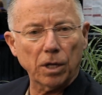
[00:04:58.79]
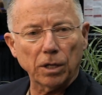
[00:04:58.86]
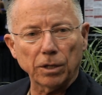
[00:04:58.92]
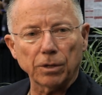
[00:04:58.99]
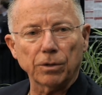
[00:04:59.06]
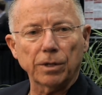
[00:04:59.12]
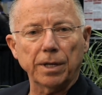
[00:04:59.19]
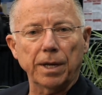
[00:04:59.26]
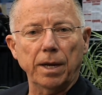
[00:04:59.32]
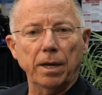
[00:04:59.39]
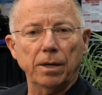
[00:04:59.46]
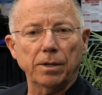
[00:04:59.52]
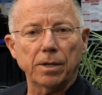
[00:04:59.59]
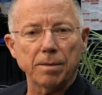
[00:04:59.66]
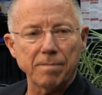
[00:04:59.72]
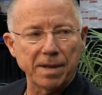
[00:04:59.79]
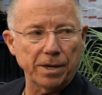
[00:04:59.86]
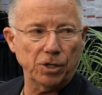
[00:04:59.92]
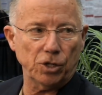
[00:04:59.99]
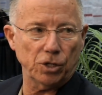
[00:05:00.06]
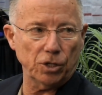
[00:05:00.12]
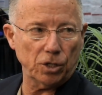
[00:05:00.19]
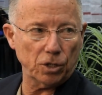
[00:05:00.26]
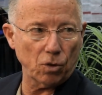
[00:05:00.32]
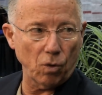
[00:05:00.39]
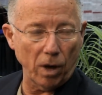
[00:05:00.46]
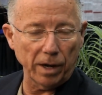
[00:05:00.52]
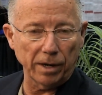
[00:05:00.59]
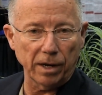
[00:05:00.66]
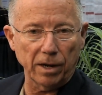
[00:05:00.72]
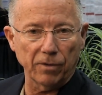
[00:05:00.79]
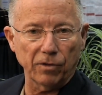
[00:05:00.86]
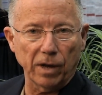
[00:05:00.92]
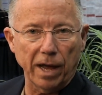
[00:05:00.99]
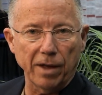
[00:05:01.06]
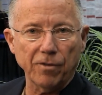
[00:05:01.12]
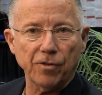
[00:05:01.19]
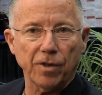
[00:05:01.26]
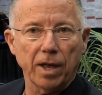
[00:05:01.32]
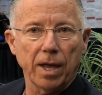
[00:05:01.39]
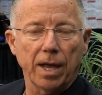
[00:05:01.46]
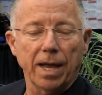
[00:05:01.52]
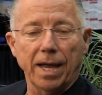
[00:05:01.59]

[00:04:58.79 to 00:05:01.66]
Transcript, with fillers: clearly diminishes quality of life.